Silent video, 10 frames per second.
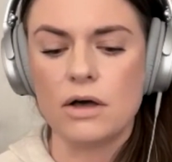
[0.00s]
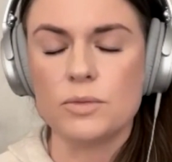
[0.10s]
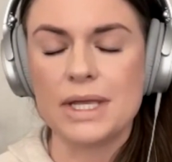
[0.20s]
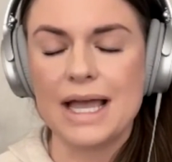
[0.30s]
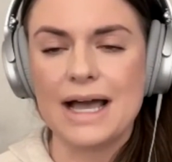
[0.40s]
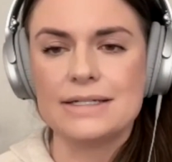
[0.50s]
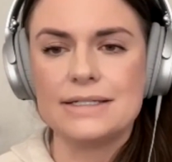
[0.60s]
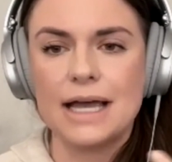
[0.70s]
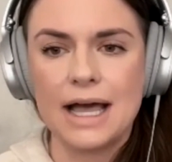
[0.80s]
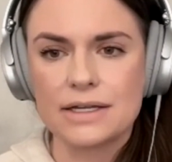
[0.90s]
We had
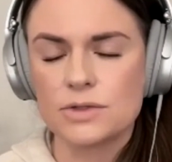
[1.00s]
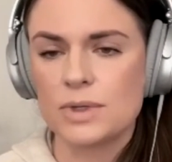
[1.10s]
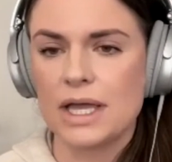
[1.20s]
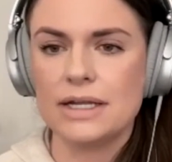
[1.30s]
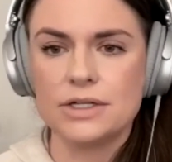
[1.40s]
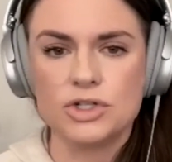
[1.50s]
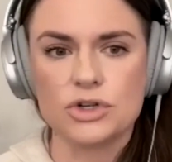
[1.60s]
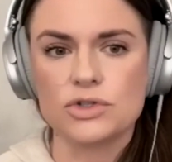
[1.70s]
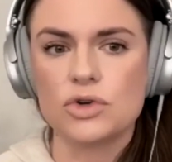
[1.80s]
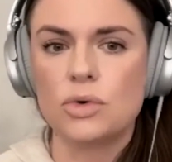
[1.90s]
techs, we had
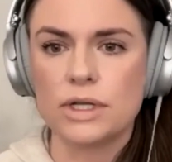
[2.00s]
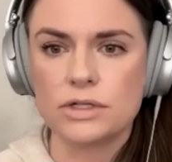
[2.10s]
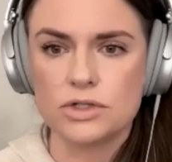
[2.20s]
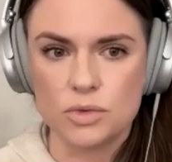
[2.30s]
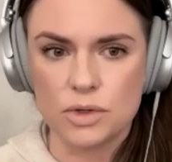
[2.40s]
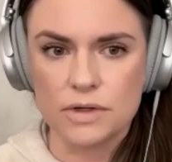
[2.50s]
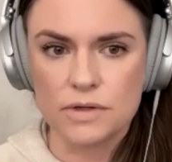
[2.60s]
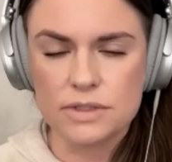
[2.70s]
interns holding doors.